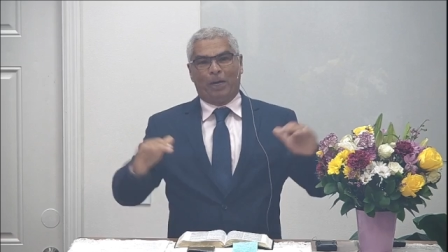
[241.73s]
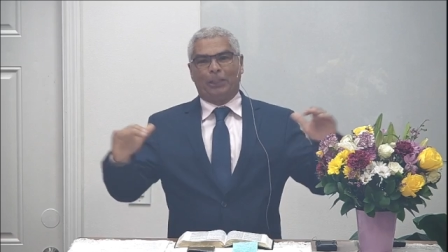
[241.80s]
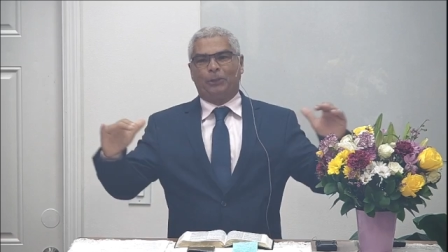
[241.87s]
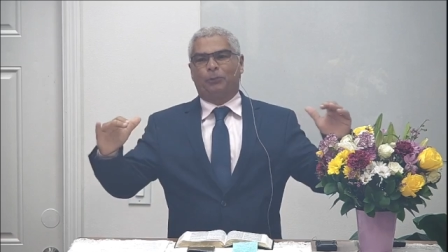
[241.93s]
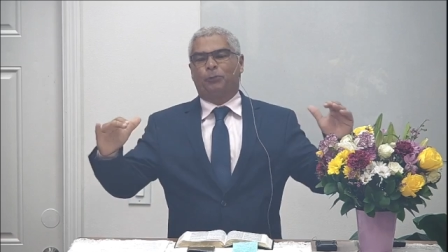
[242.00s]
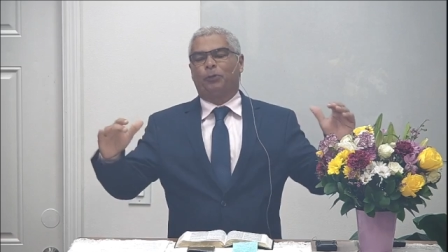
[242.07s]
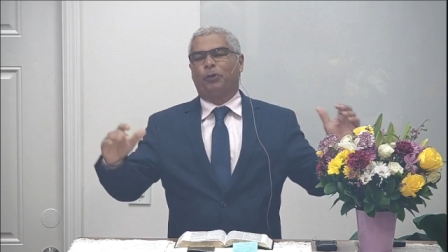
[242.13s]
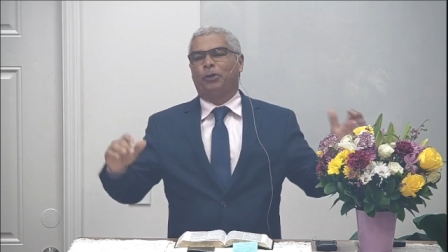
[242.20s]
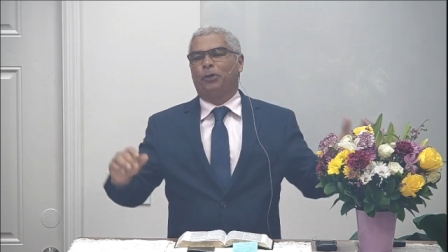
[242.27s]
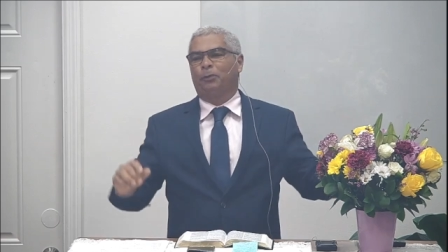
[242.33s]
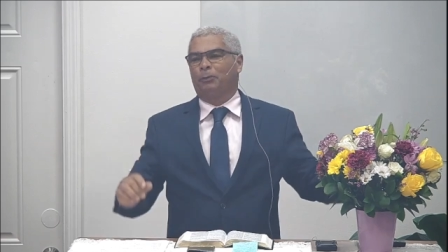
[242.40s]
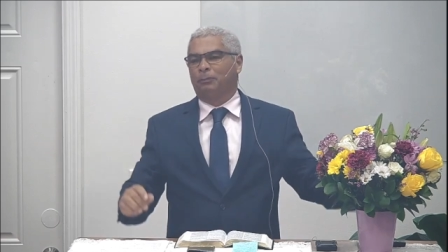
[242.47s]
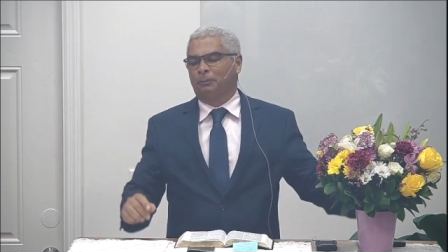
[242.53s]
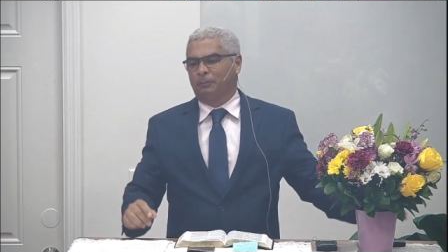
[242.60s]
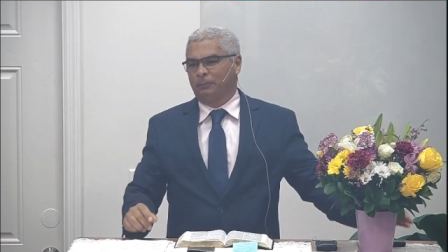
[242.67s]
this
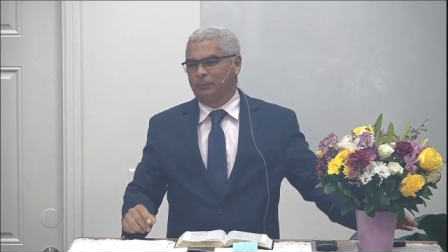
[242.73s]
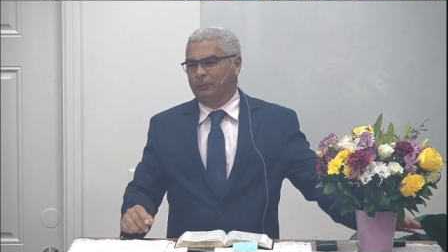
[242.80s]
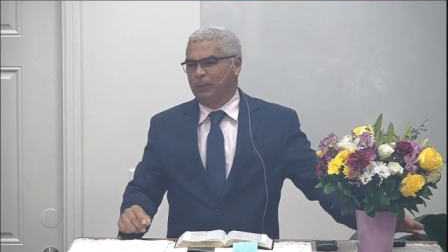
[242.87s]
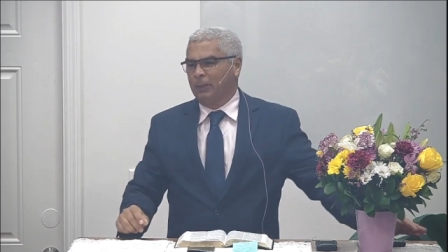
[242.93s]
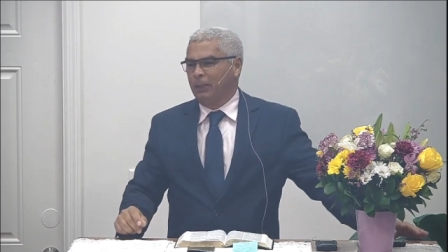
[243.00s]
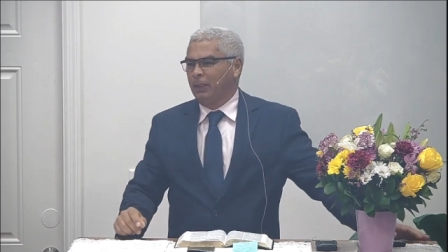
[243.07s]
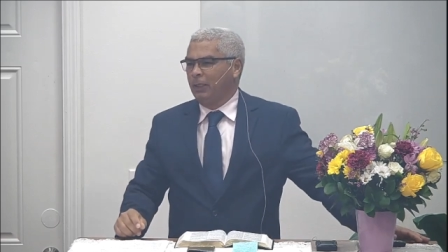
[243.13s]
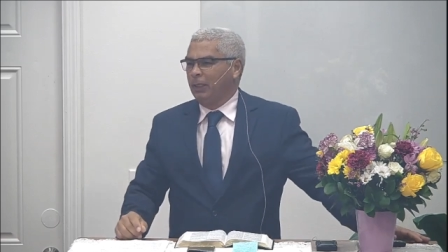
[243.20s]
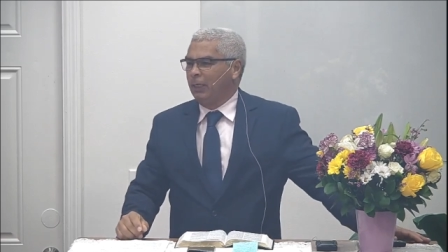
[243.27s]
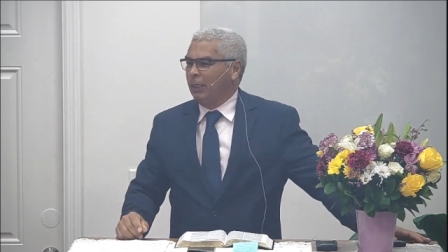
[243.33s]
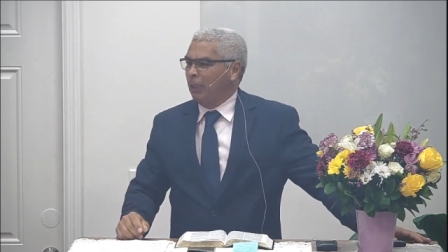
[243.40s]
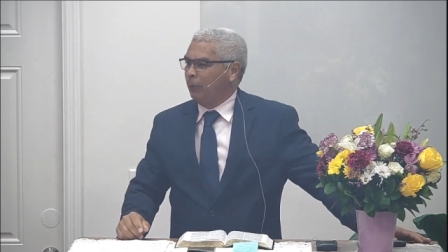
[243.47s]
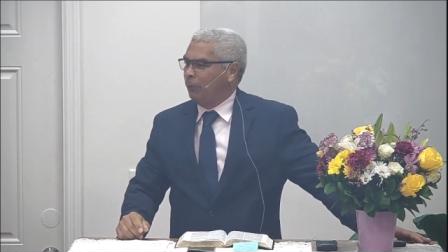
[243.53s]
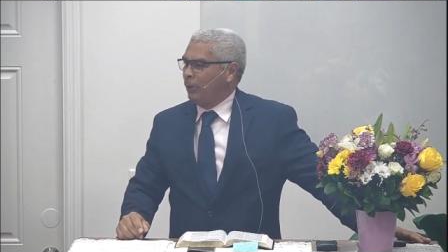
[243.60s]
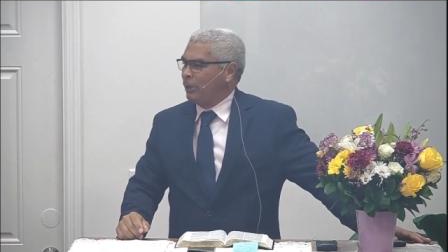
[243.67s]
river, the valley
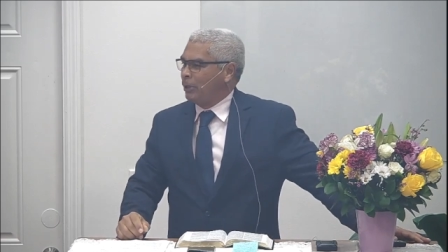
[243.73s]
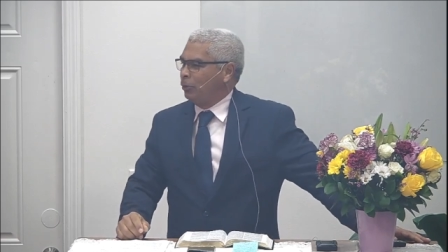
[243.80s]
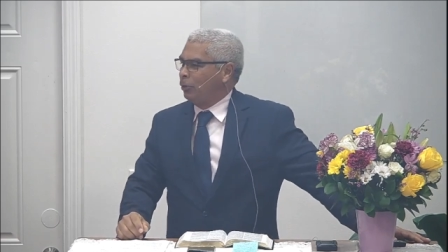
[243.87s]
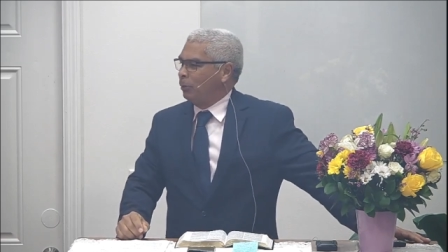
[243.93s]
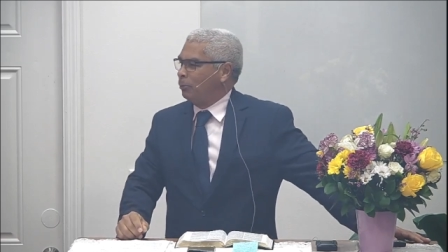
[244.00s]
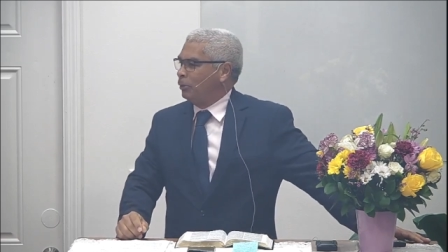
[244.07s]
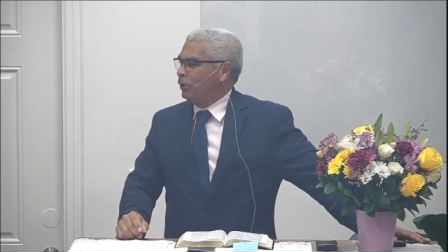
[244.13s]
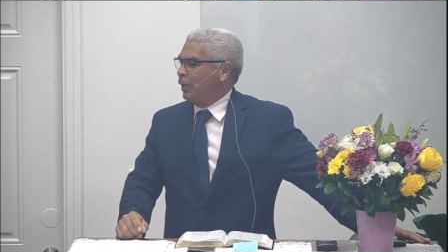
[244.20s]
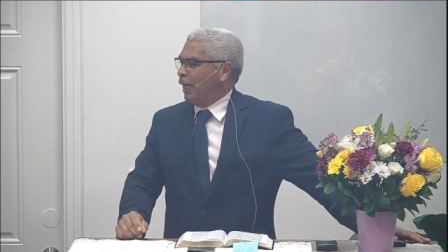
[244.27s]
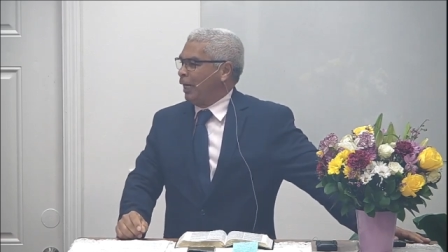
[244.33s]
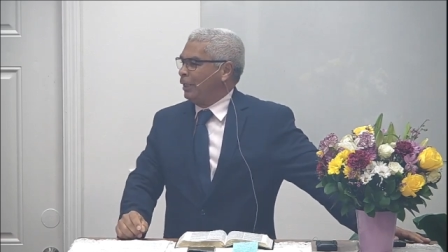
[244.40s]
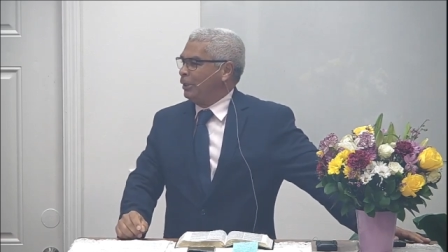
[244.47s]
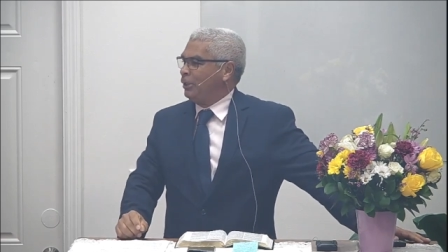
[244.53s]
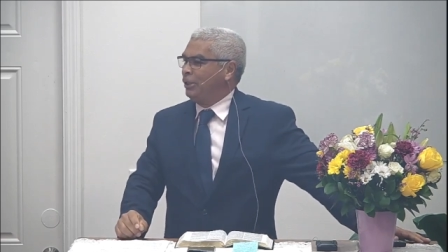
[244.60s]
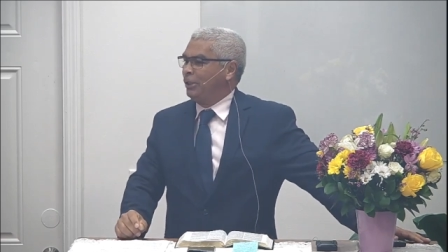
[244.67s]
of this river,
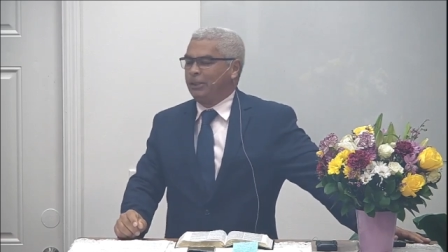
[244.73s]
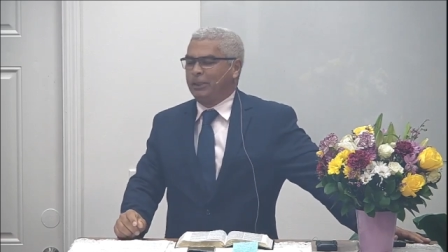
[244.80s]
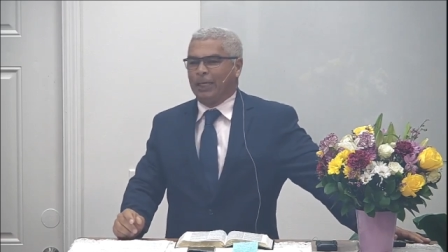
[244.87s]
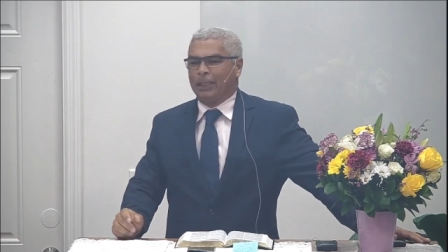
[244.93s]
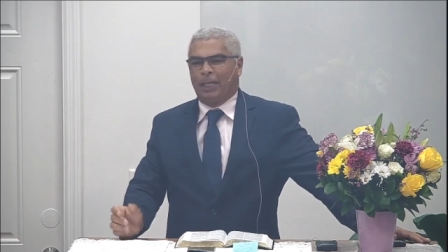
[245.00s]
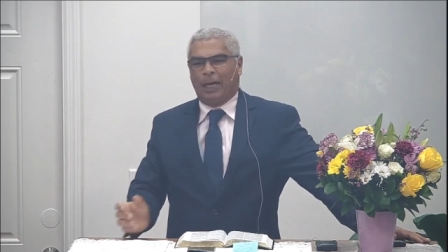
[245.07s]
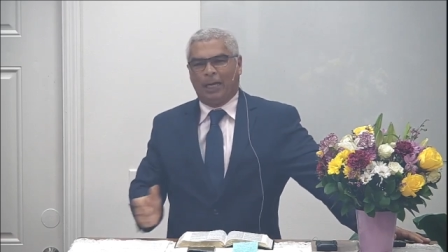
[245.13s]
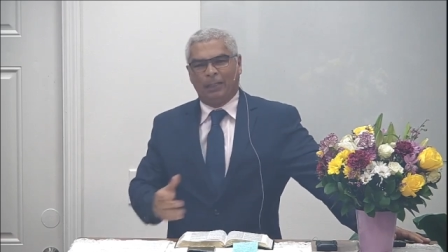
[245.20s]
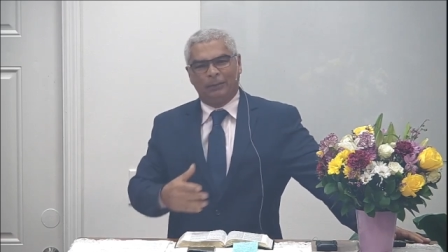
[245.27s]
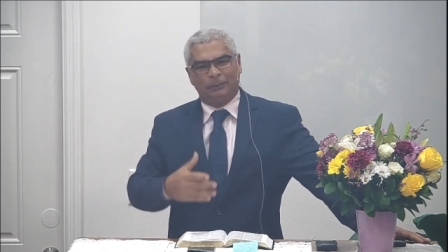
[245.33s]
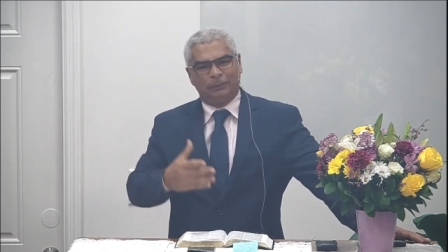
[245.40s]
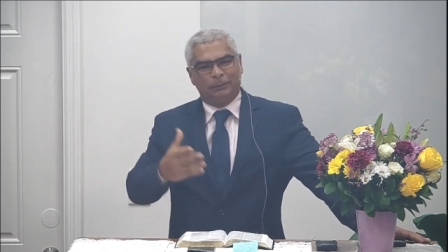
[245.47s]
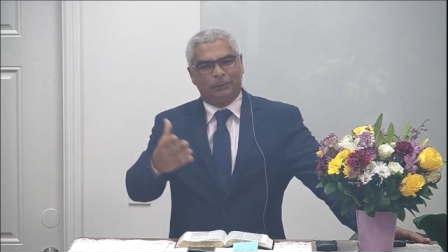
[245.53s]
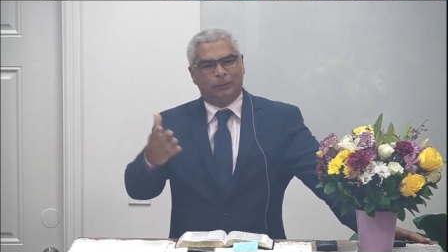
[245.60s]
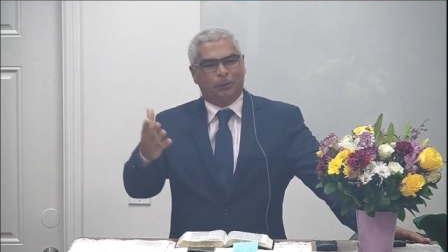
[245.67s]
was known
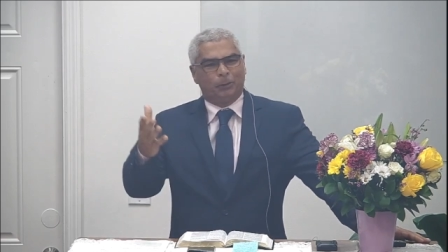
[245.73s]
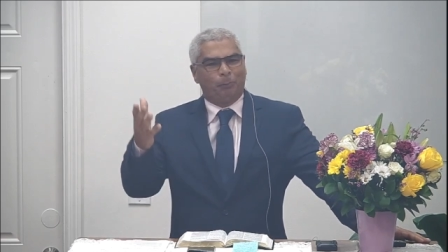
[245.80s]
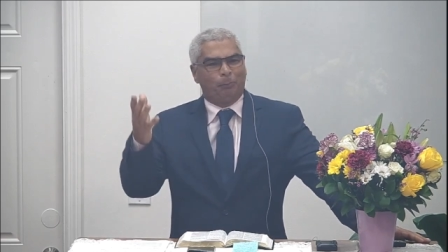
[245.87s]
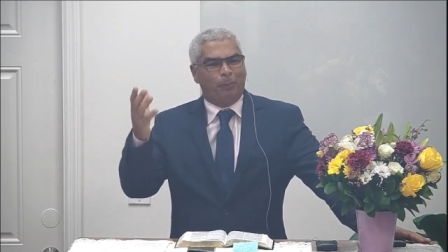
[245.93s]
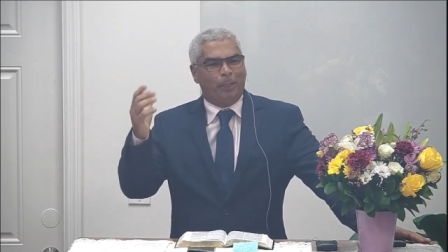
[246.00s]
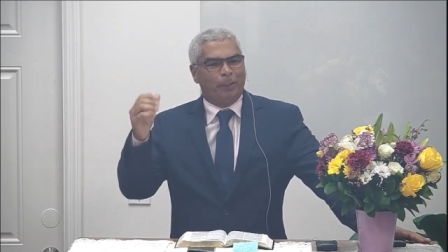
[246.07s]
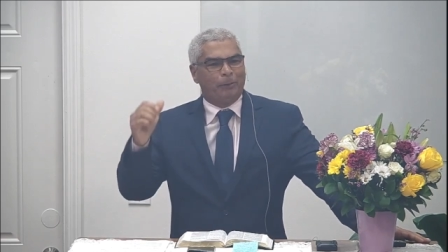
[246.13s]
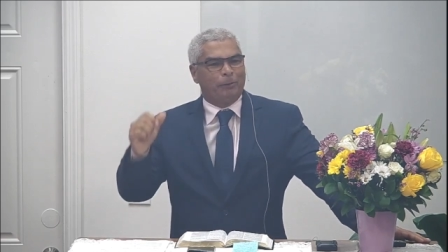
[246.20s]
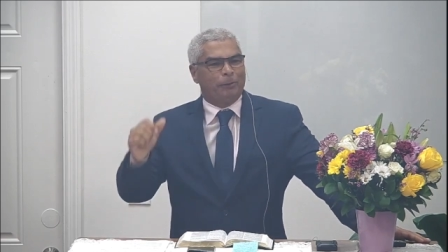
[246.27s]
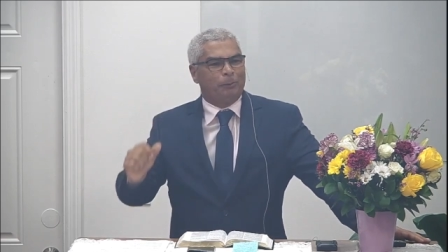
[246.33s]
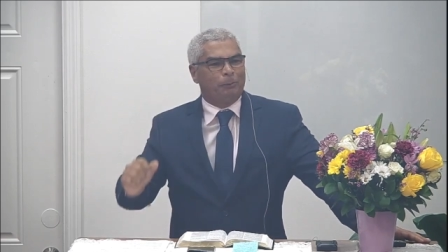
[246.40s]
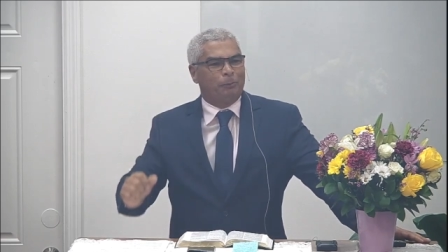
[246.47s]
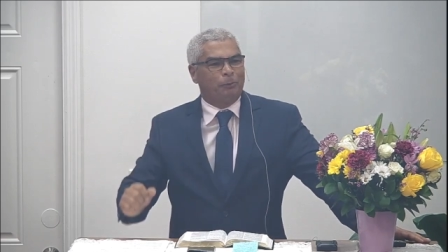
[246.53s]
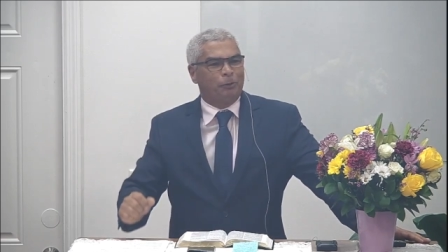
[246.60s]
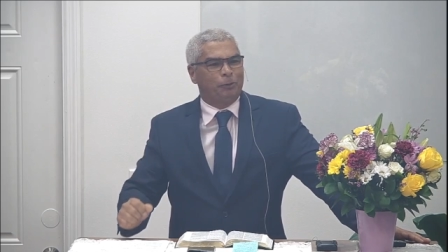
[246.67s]
as the
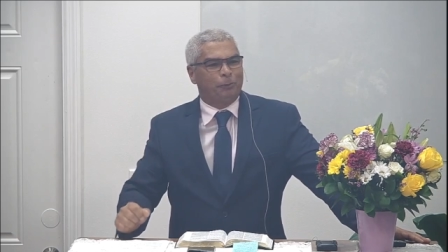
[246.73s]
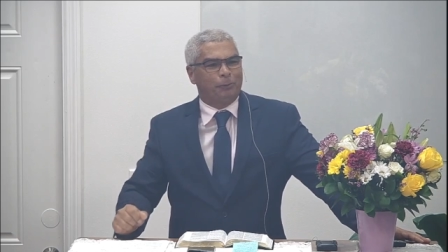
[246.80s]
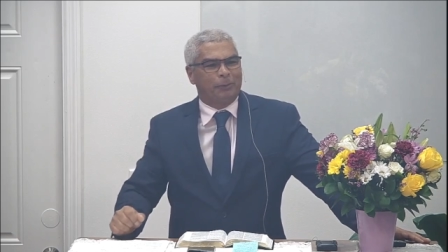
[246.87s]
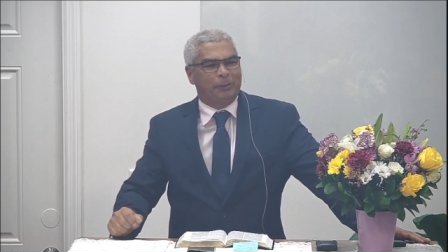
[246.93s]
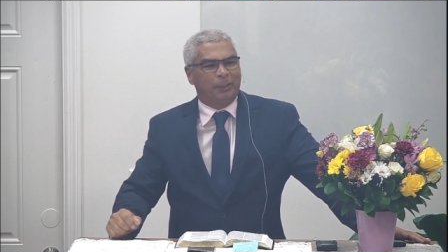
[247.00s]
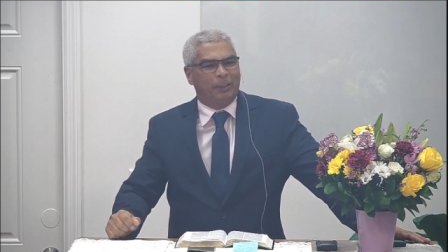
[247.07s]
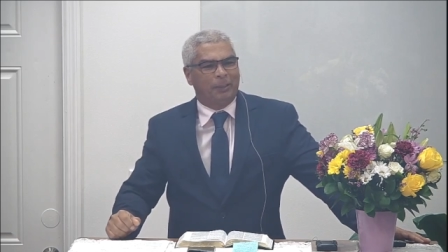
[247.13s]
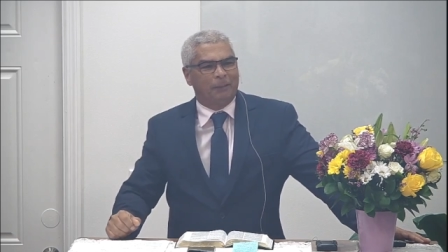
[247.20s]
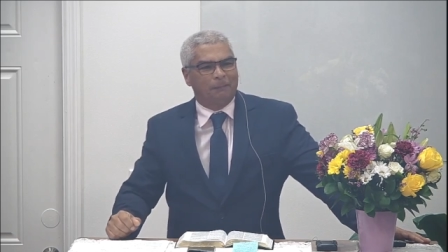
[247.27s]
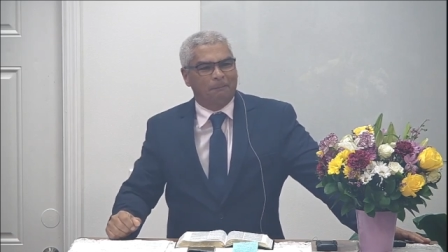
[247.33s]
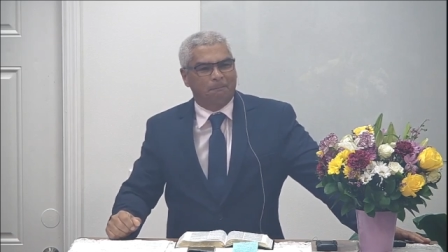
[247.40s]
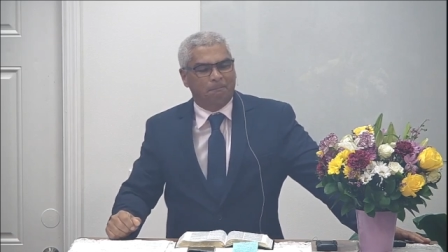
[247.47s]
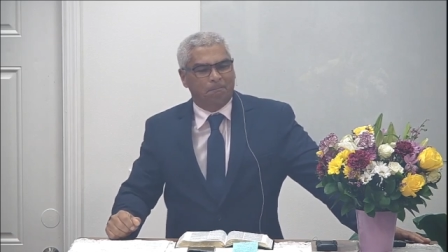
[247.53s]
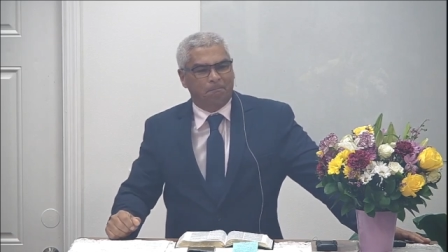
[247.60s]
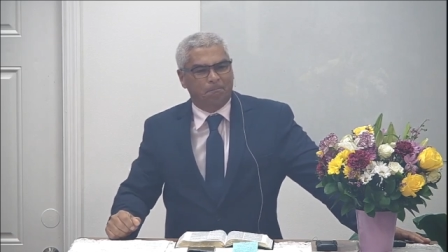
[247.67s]
Garden of
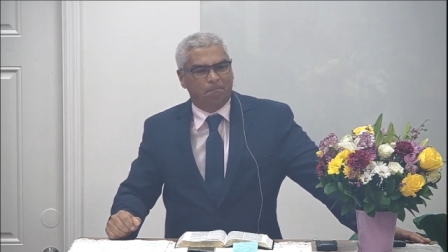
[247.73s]
Allah.